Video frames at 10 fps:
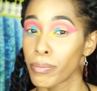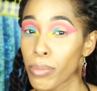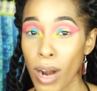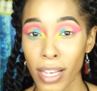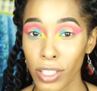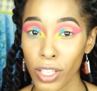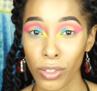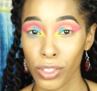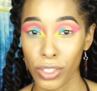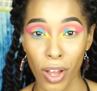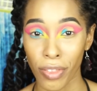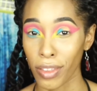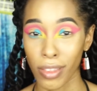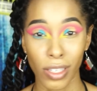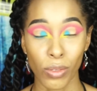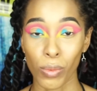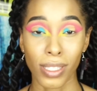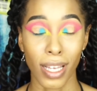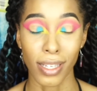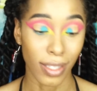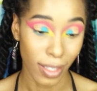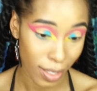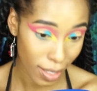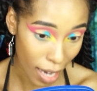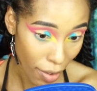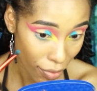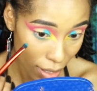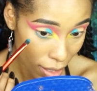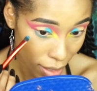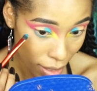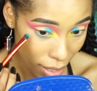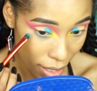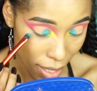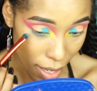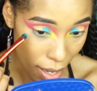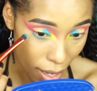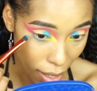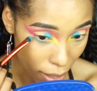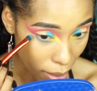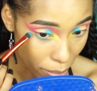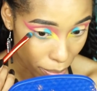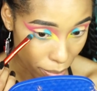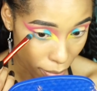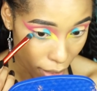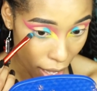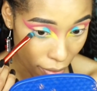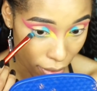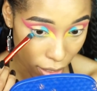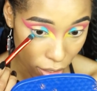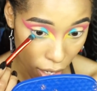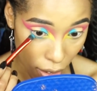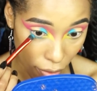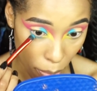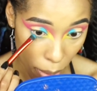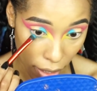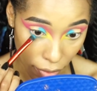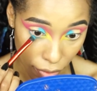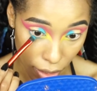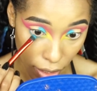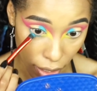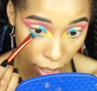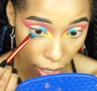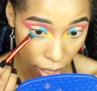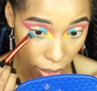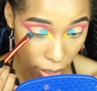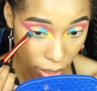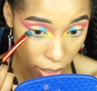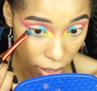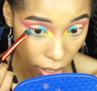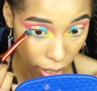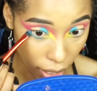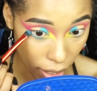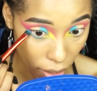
Prosecutors thought that this was a definitely um, evidence of pedophilia. They didn't like it